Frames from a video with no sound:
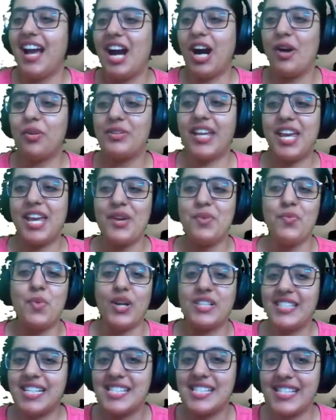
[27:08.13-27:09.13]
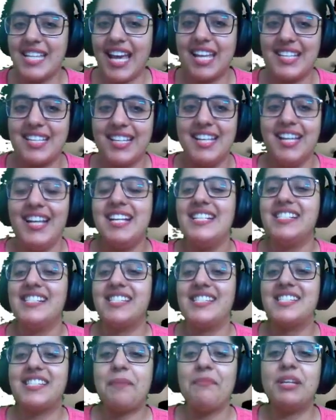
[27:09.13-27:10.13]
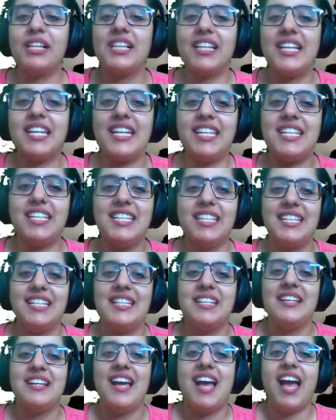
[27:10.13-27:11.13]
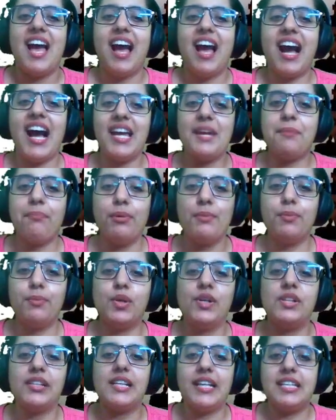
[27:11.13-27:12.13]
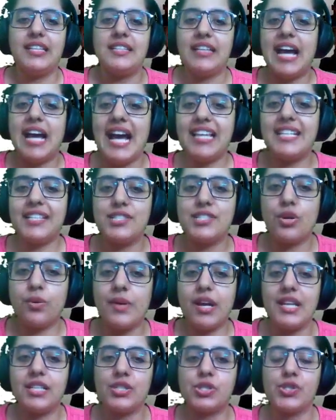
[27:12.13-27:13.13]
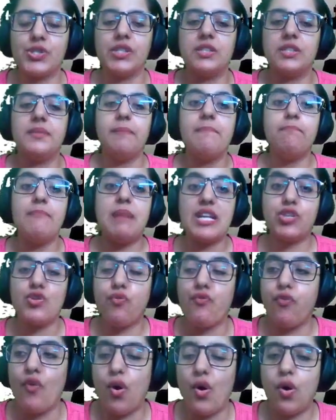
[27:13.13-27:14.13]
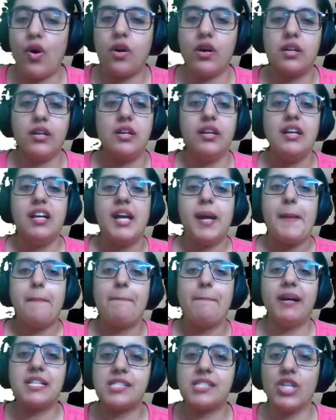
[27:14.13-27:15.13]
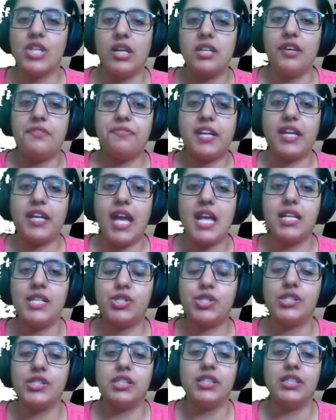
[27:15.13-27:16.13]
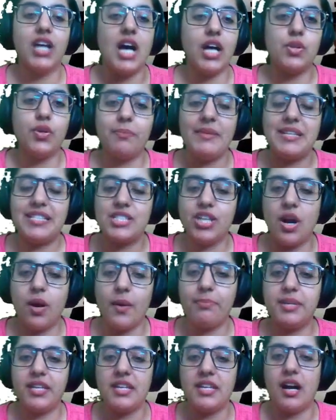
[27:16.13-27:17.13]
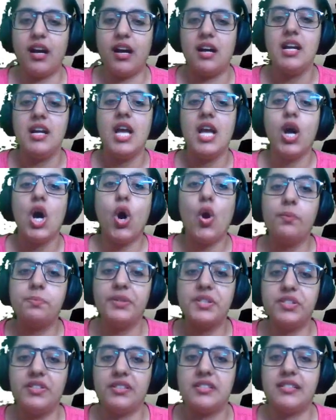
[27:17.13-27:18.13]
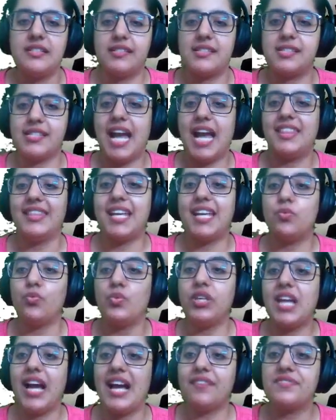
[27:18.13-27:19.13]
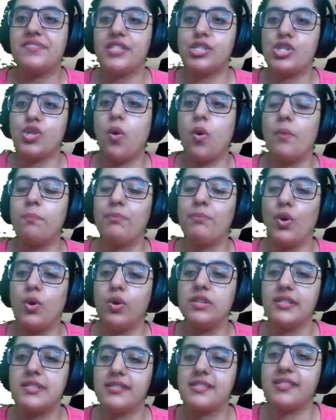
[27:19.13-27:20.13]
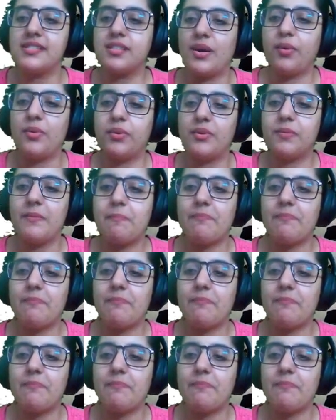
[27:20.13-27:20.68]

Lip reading: Okay, what is it? Simile, hyperbole, alliteration, metaphor, personification, onomatopoeia, openers, and then we have soap also.